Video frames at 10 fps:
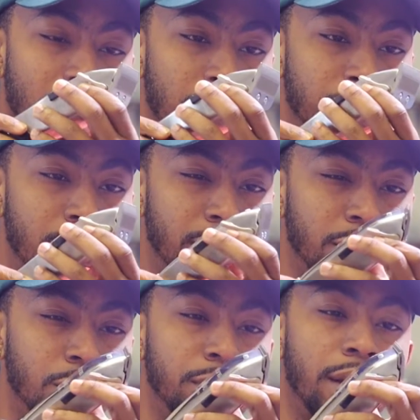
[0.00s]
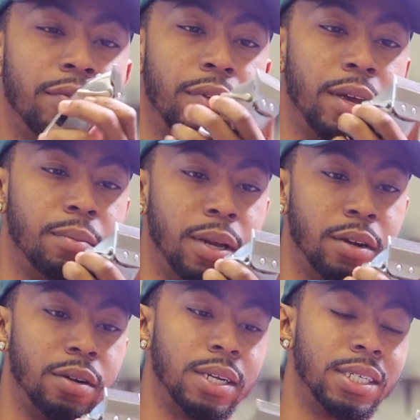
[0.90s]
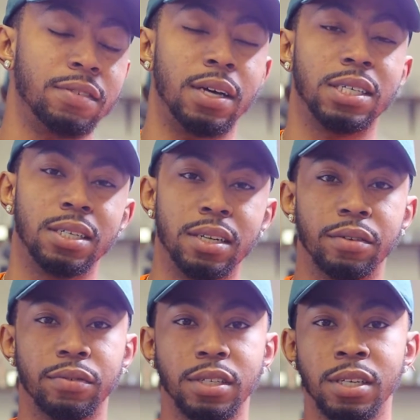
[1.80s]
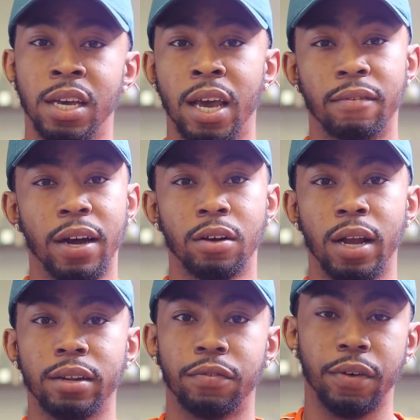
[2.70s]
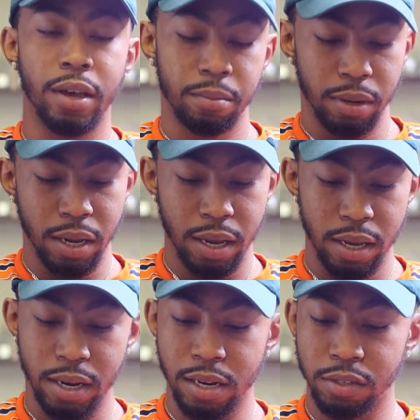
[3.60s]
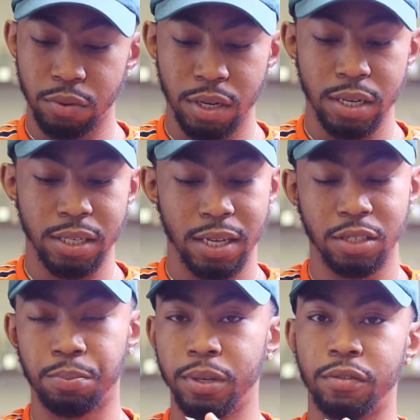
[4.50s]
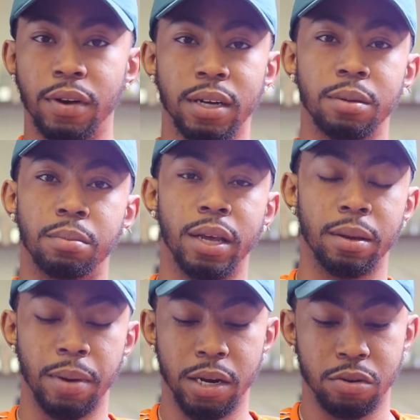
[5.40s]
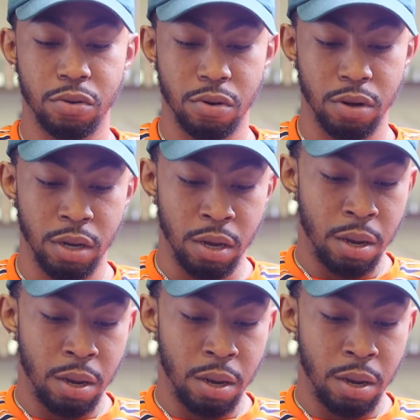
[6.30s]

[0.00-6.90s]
I'm definitely gonna put that fade blade on there, see if I see a difference. If I don't like the fade blade, it is what it is. I just put the regular blade back on.